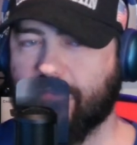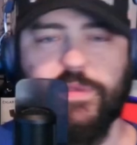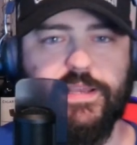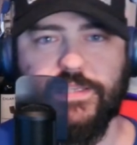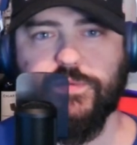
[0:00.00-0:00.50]

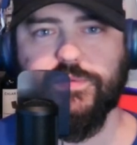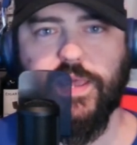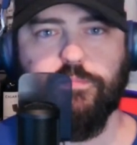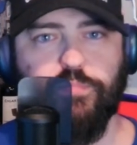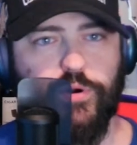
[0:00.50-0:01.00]
because he was
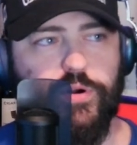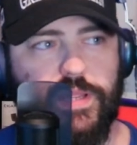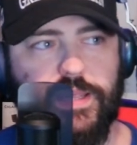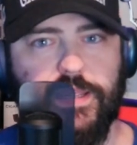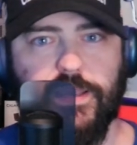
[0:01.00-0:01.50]
a
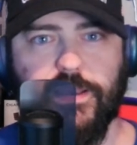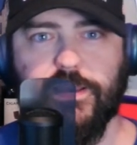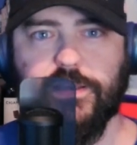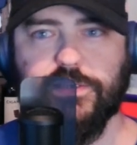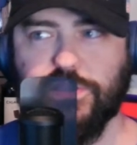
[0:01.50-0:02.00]
Bernie
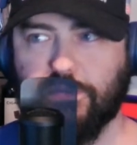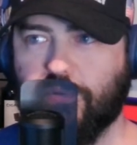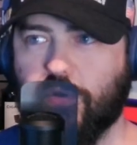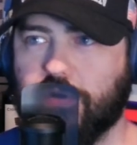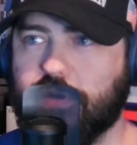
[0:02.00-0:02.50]

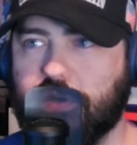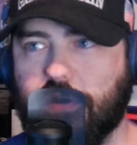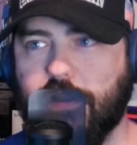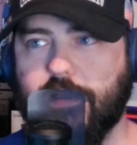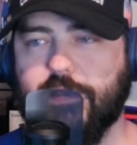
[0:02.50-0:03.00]
supporter,
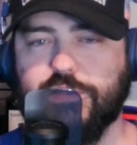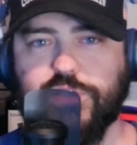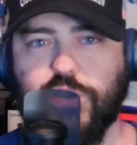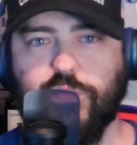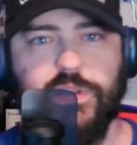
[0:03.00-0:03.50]

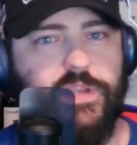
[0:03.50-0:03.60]
so